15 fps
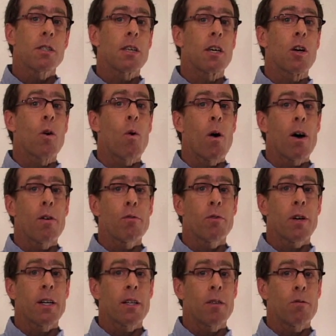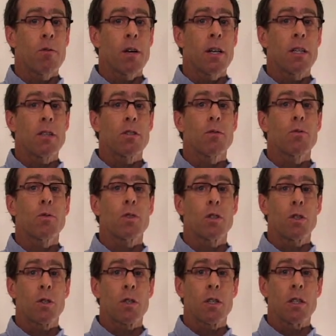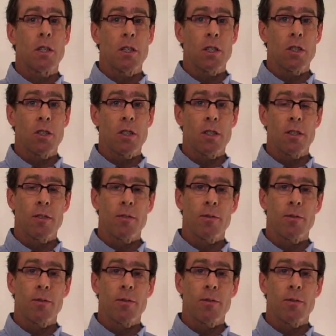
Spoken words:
seek qualified advice for your condition.